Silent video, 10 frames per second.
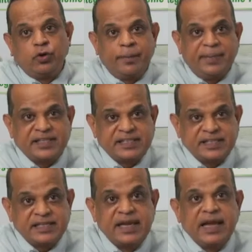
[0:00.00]
basis,
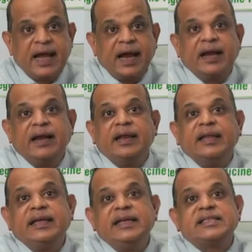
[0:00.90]
and
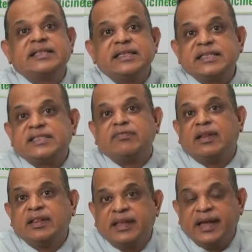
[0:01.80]
is this one
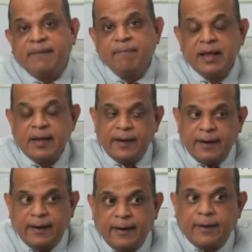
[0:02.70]
thing
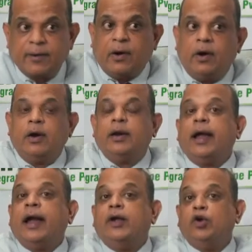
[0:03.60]
called
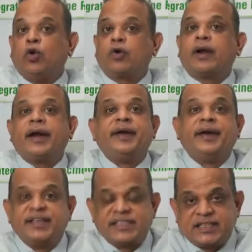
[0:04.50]
endocrine
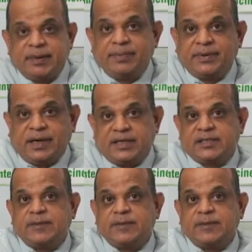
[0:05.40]
disruptors.